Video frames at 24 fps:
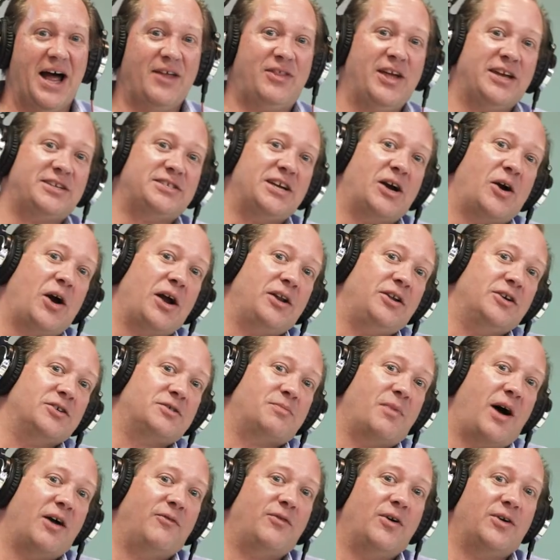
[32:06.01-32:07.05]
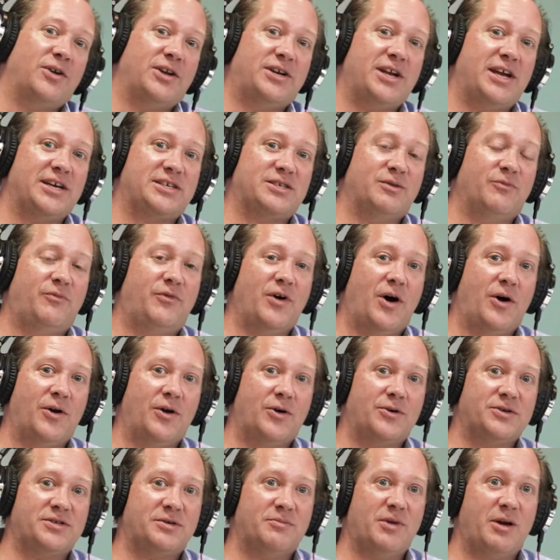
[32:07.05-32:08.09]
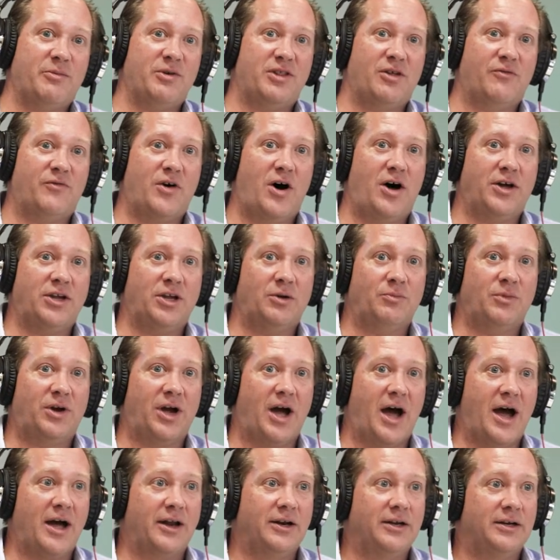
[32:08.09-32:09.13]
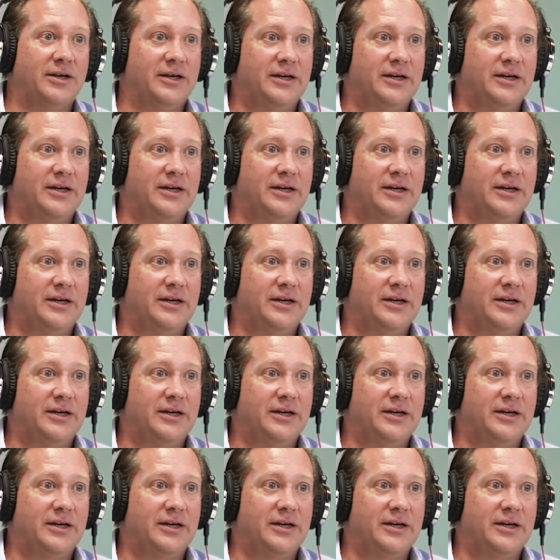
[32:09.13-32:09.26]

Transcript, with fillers: I think Darian used my phone to take some yeah. photos, and maybe the volume got.